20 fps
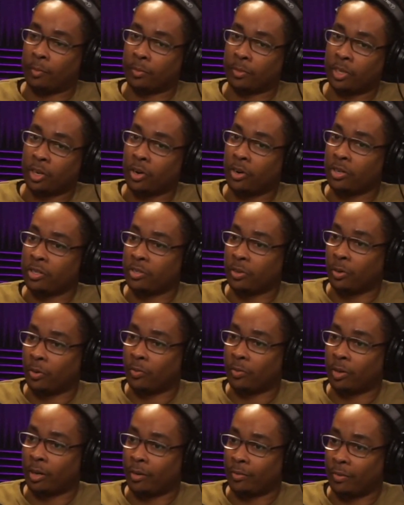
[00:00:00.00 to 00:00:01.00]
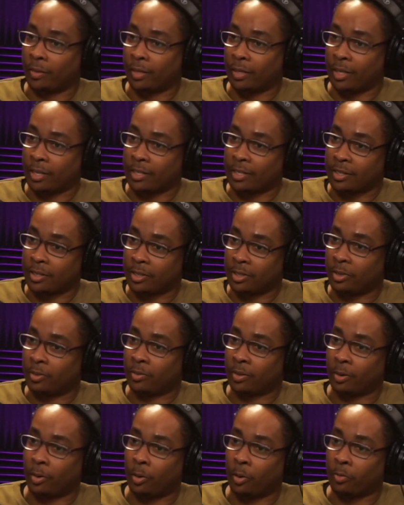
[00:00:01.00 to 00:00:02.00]
turns over, if it does turn
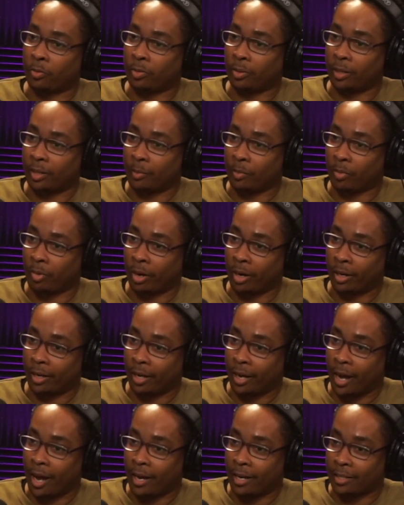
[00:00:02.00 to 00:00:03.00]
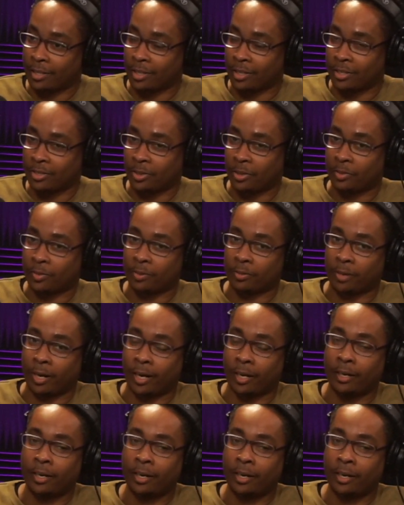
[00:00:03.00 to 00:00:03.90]
over, hopefully I'm praying to God it turns over, right?